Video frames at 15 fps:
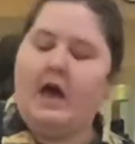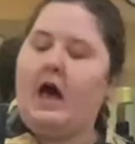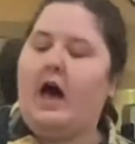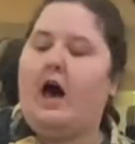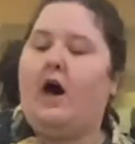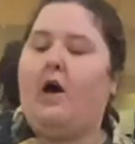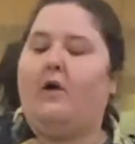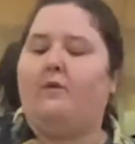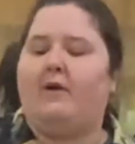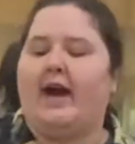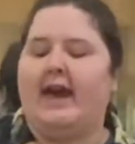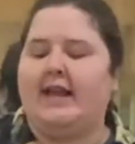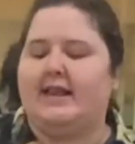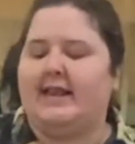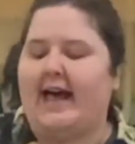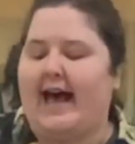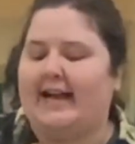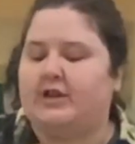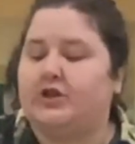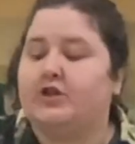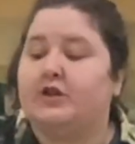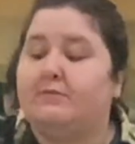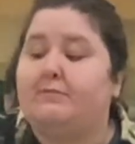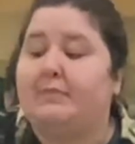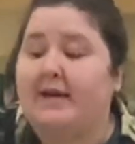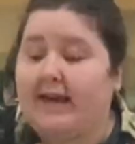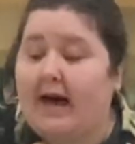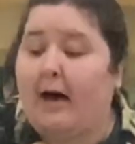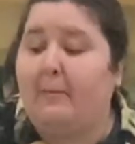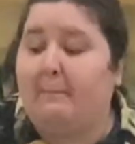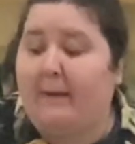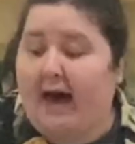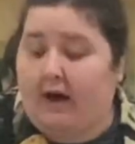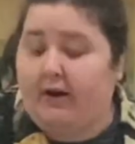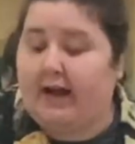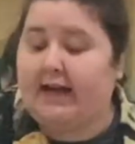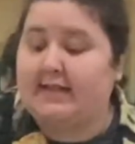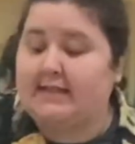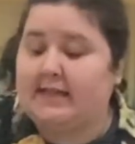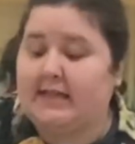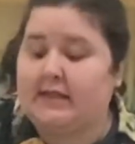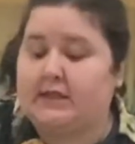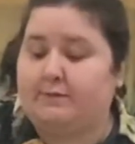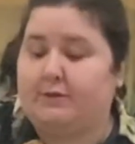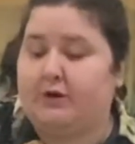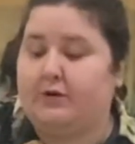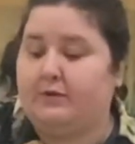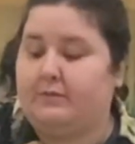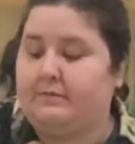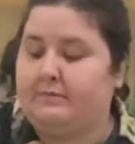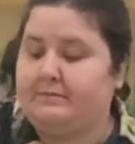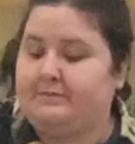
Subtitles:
All right, that should be about a teaspoon.